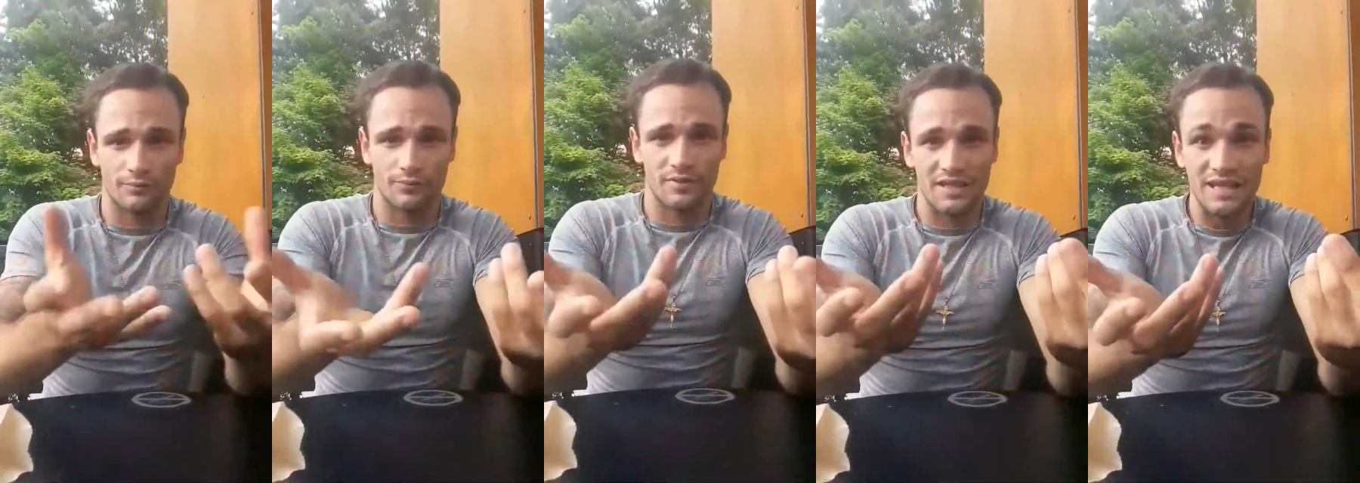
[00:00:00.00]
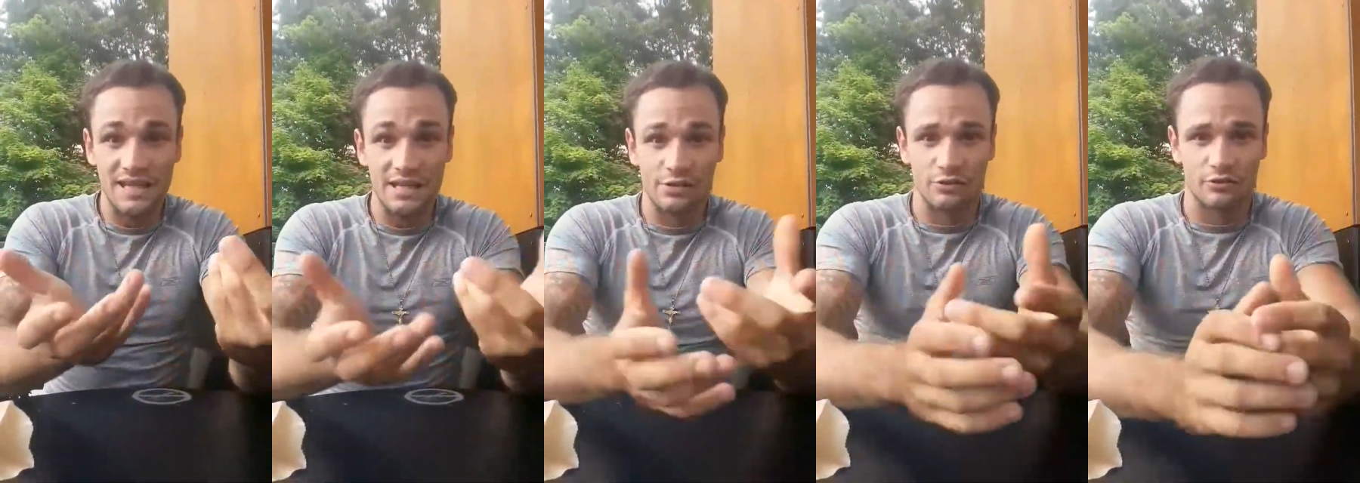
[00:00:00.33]

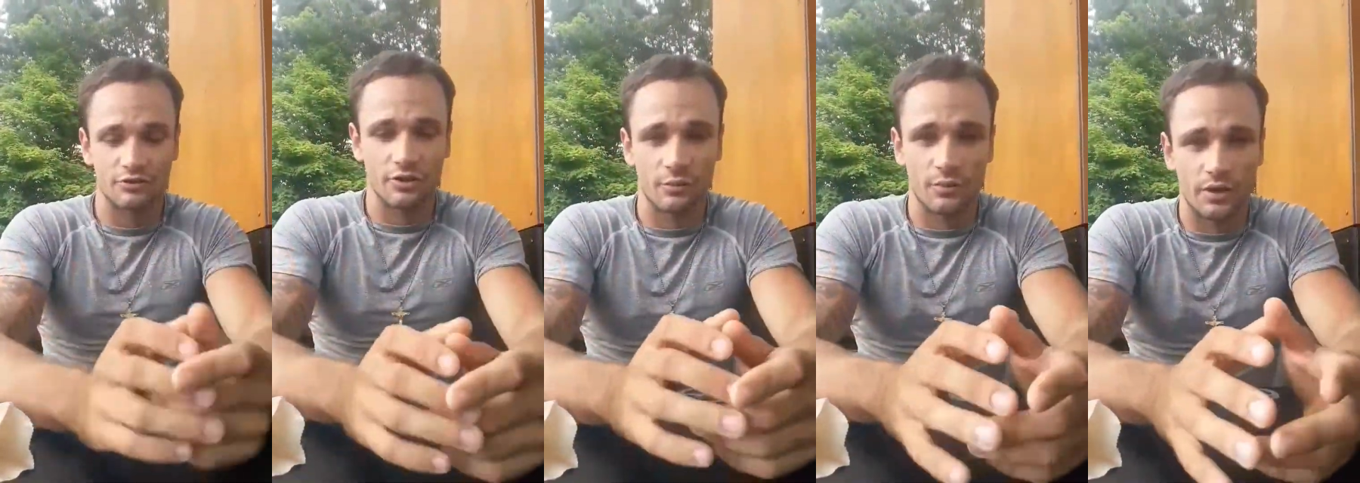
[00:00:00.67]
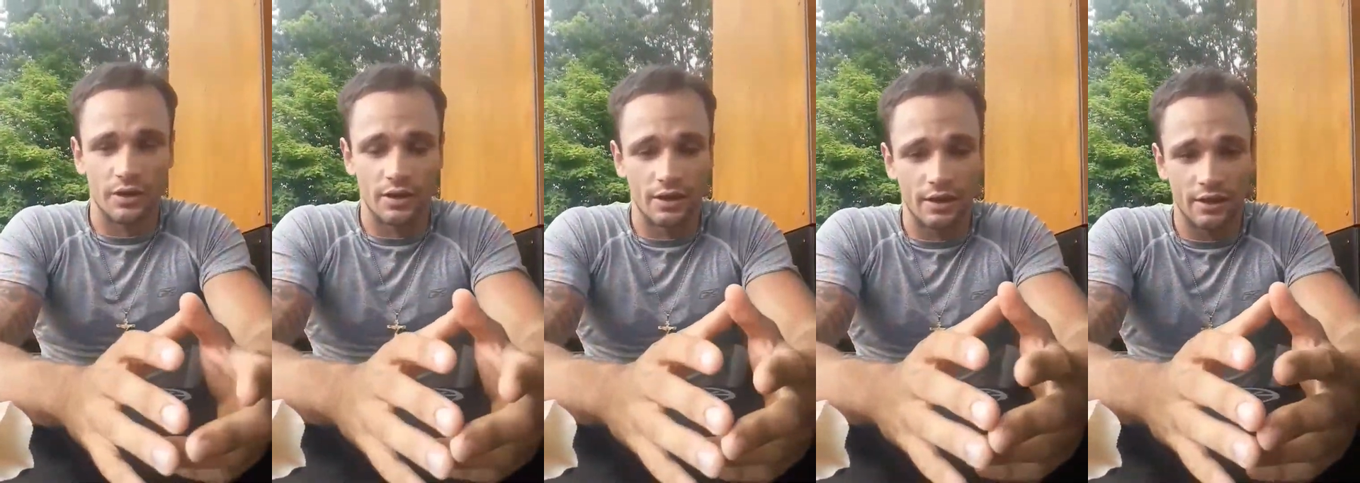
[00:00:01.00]
seed or
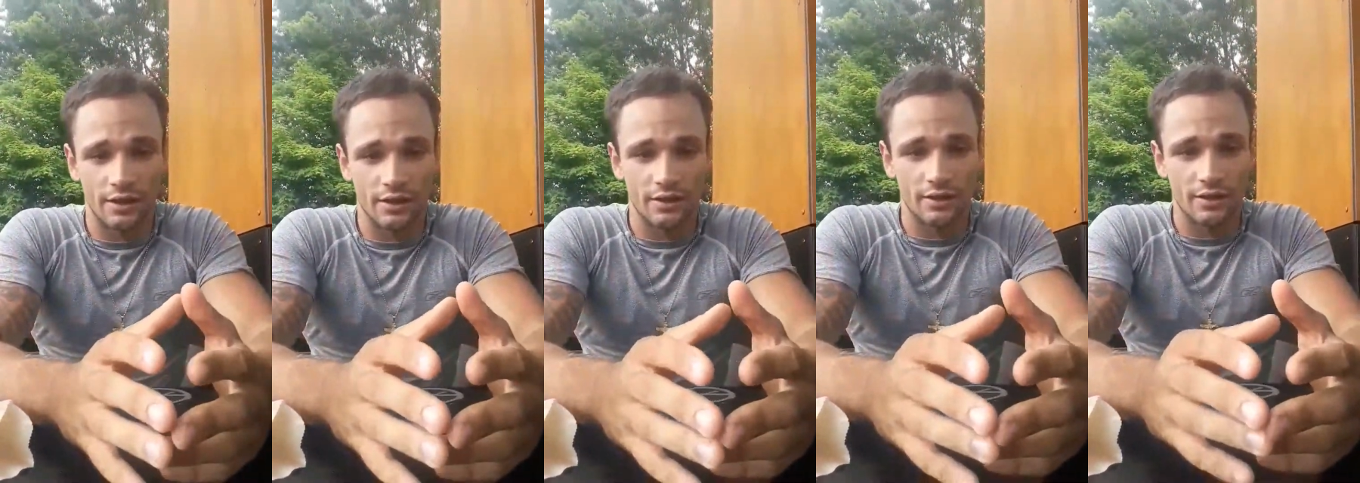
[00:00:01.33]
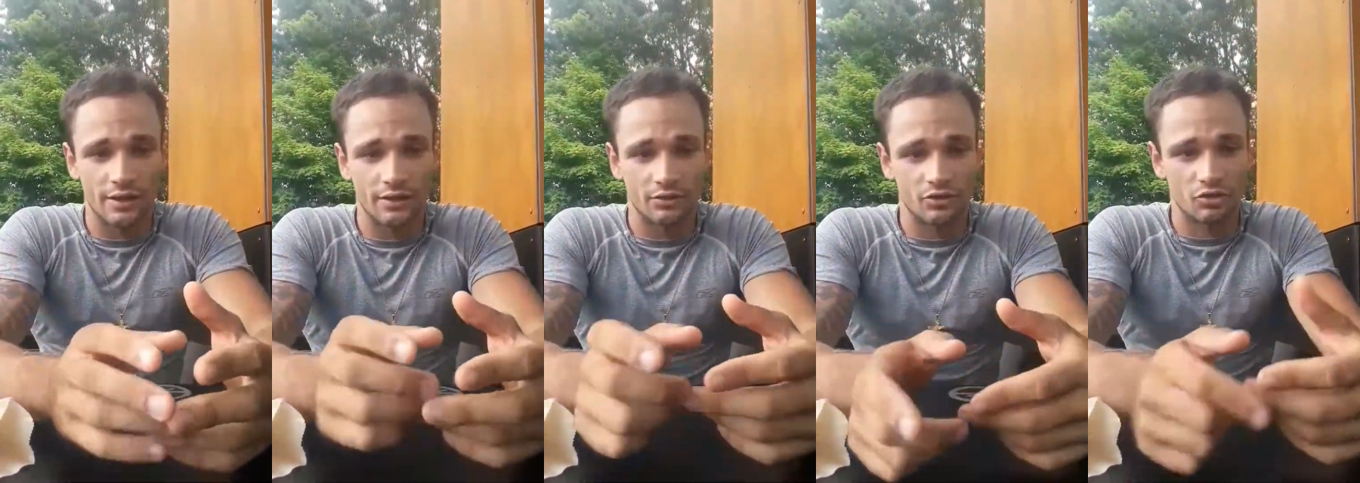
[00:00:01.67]
something, and
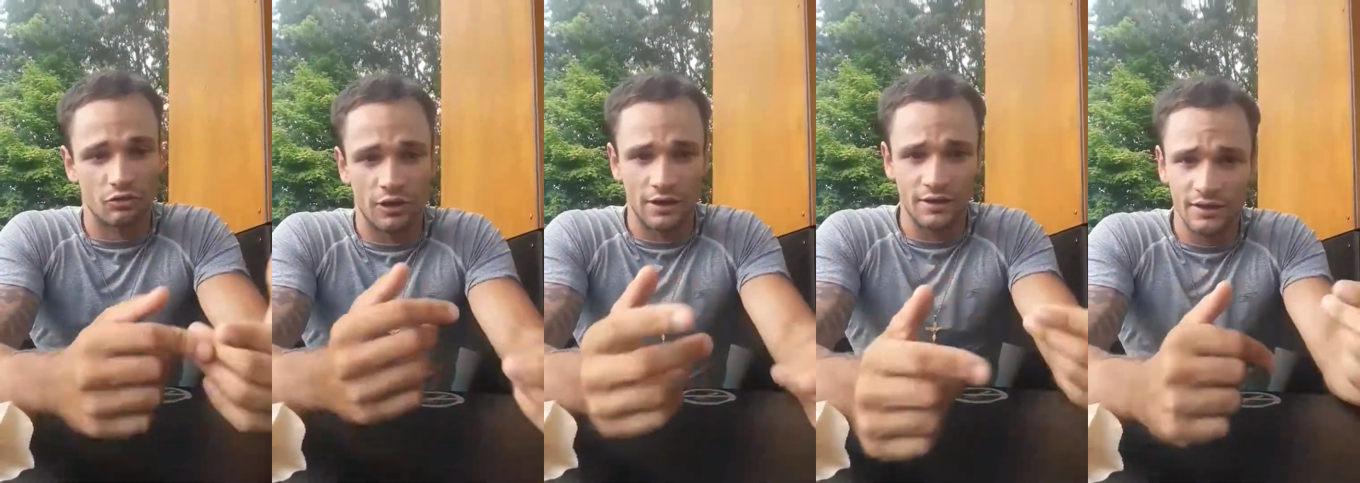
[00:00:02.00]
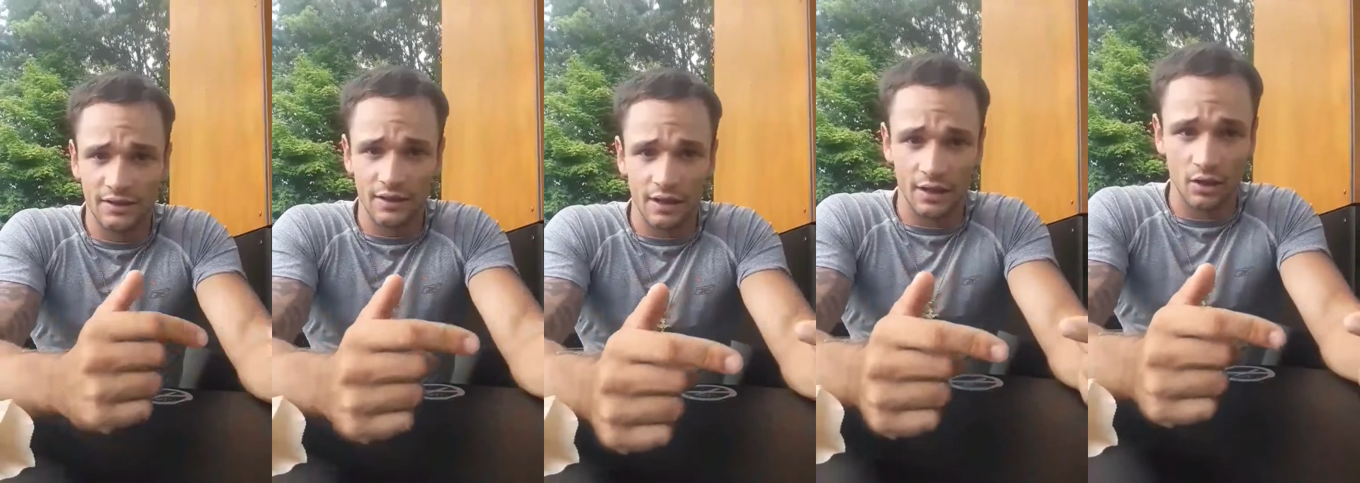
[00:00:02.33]
it's
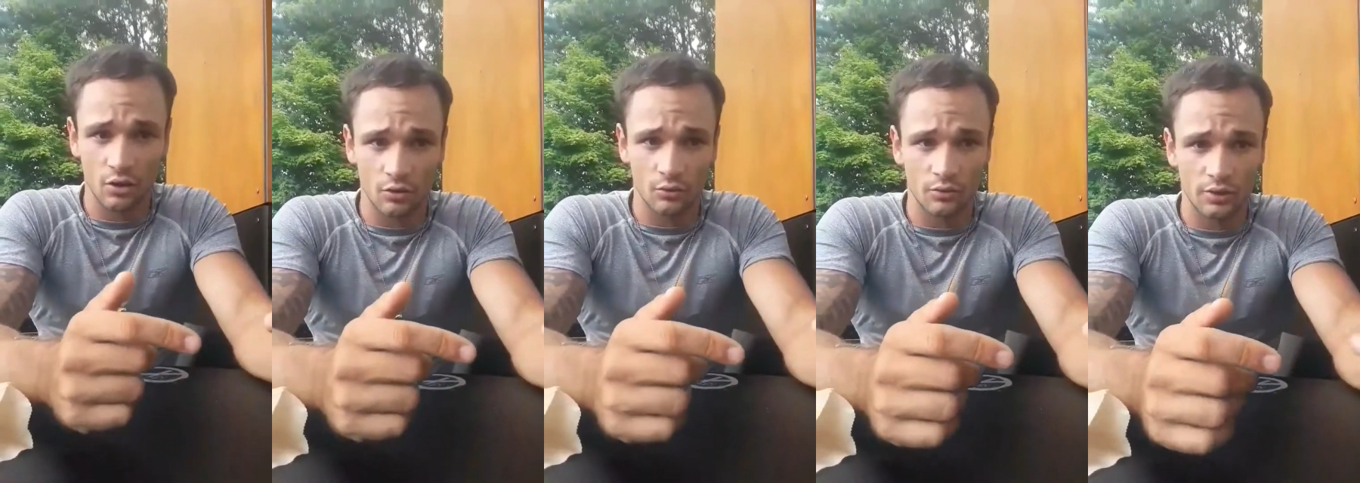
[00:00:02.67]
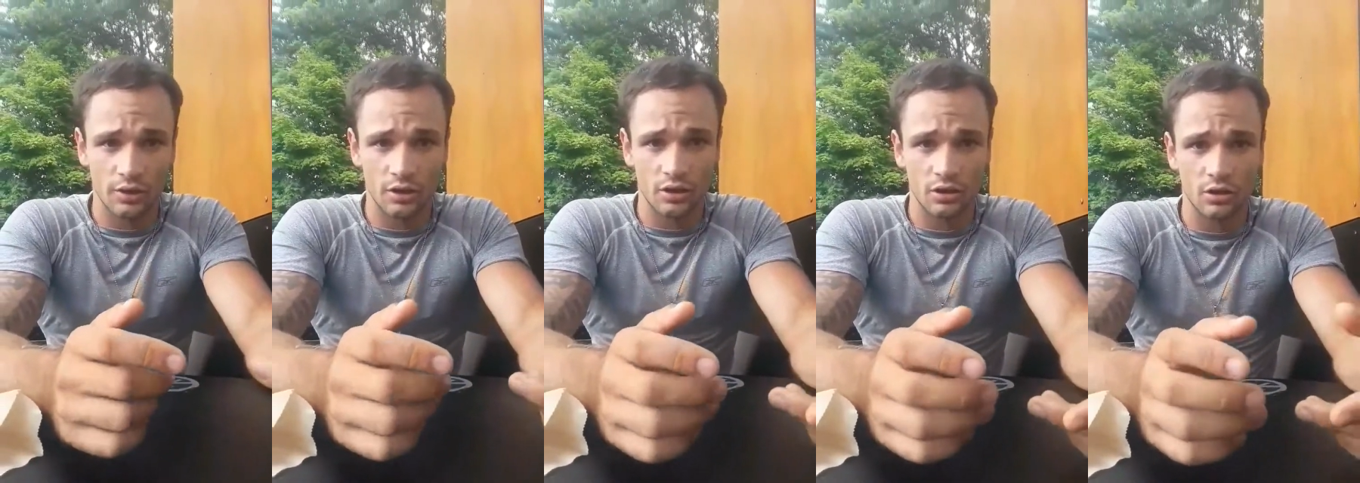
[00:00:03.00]
grinded down
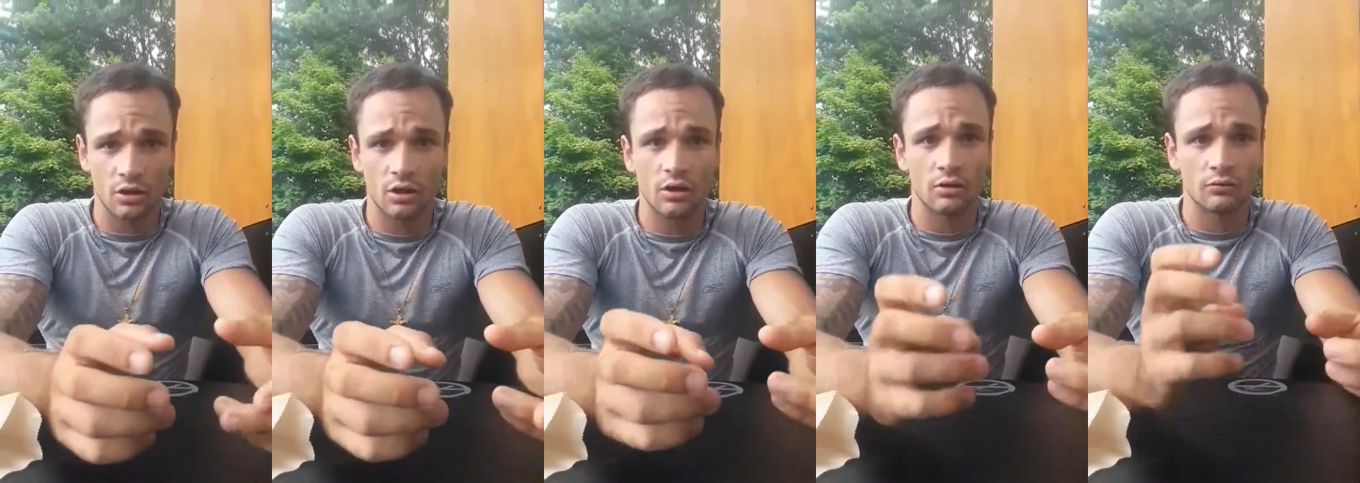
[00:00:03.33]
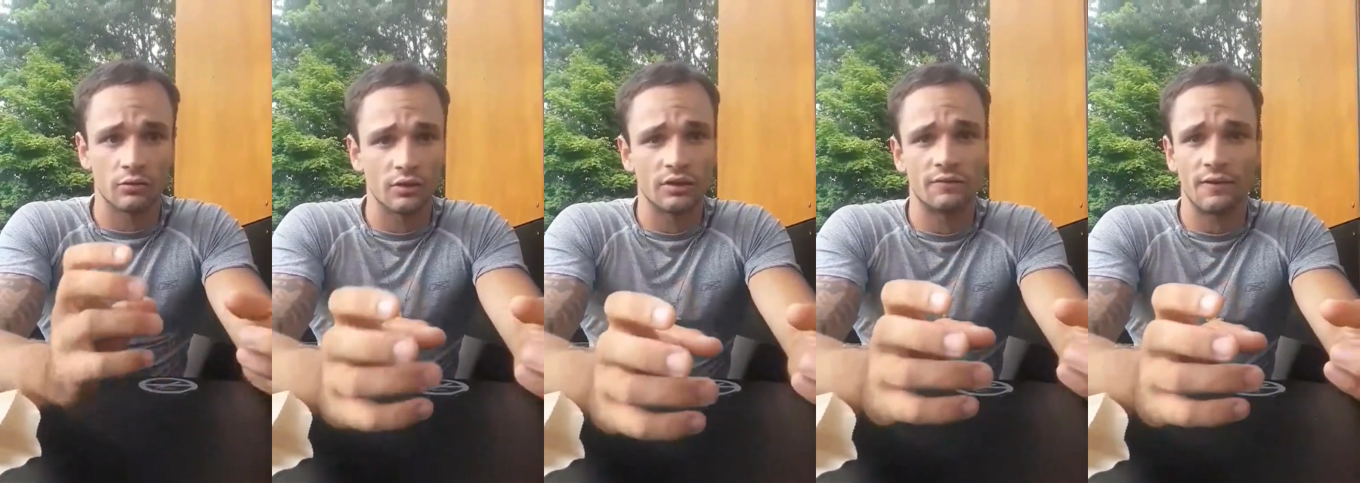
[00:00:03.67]
uh,
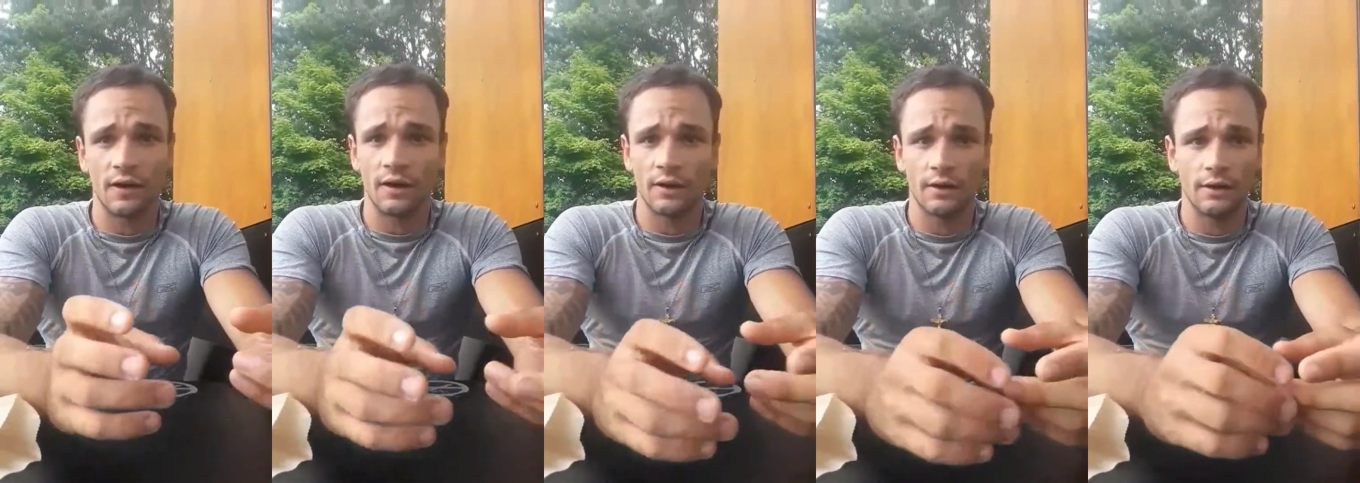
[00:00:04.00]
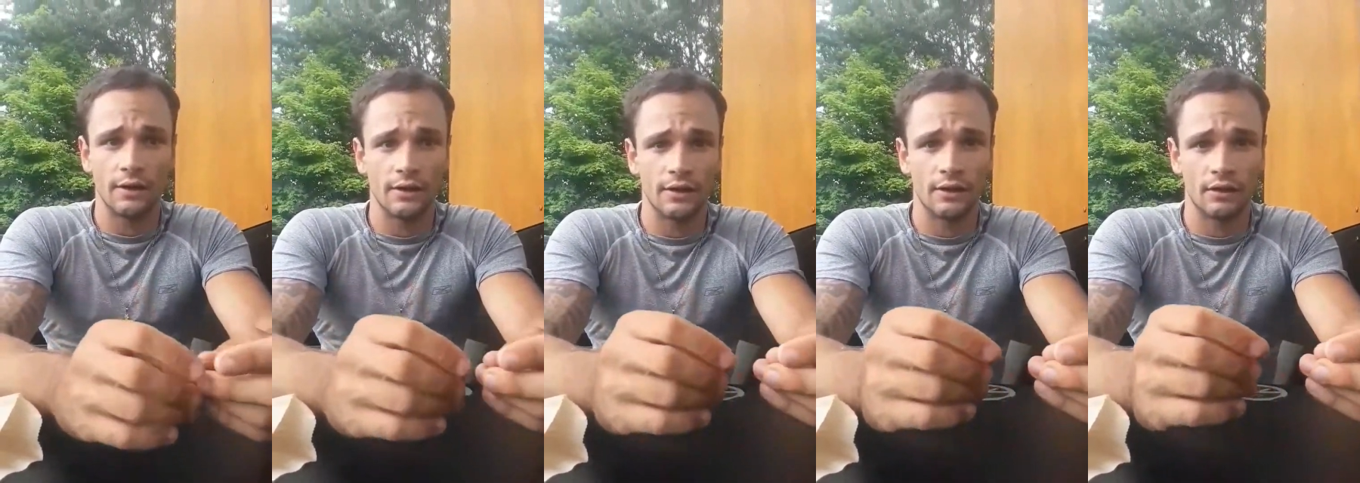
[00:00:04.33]
really fine.